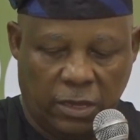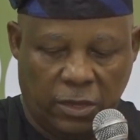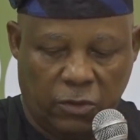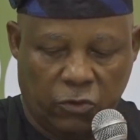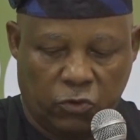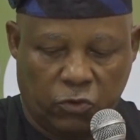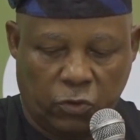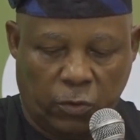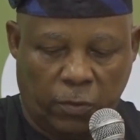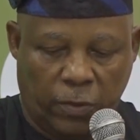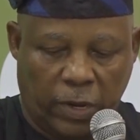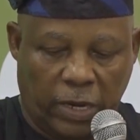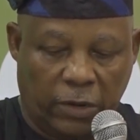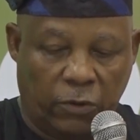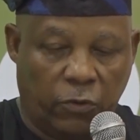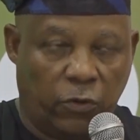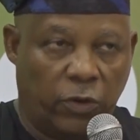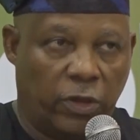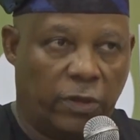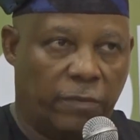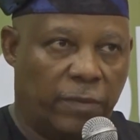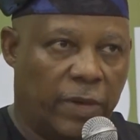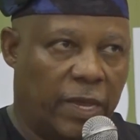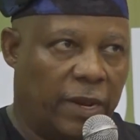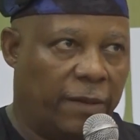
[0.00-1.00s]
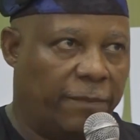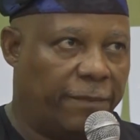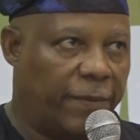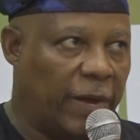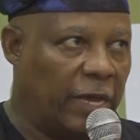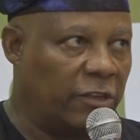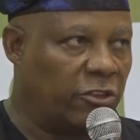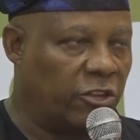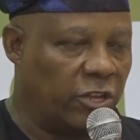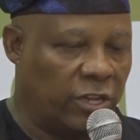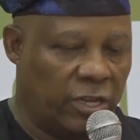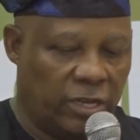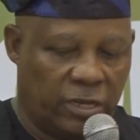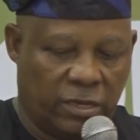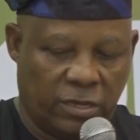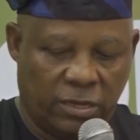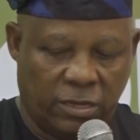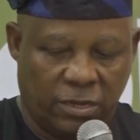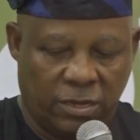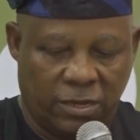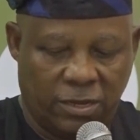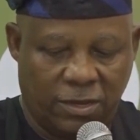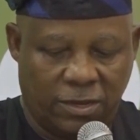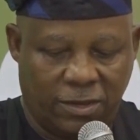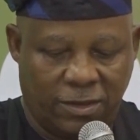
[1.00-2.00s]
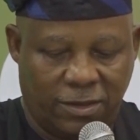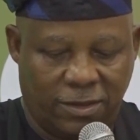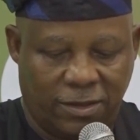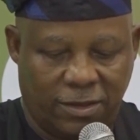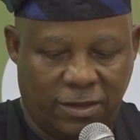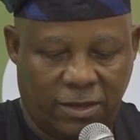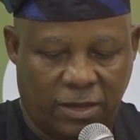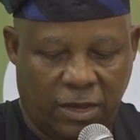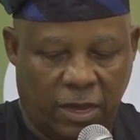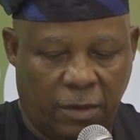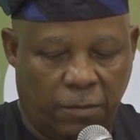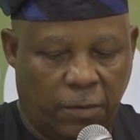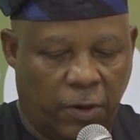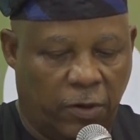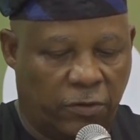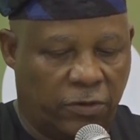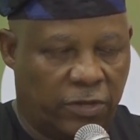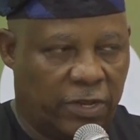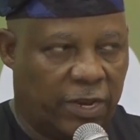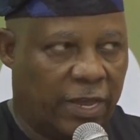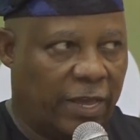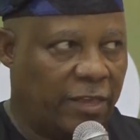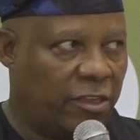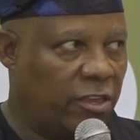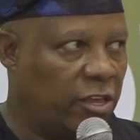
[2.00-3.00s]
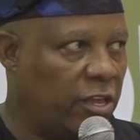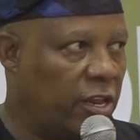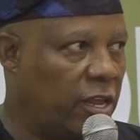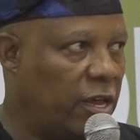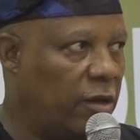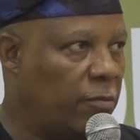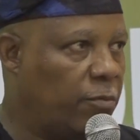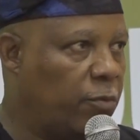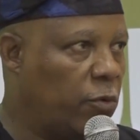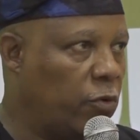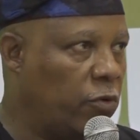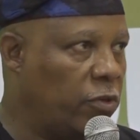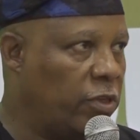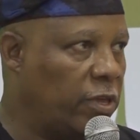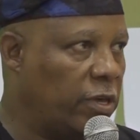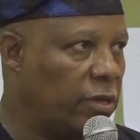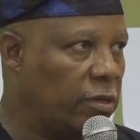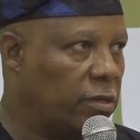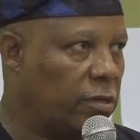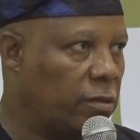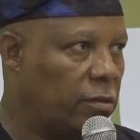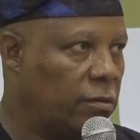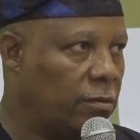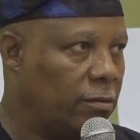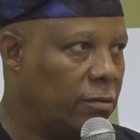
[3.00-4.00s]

He's someone who is very passionate about the Nigeria project.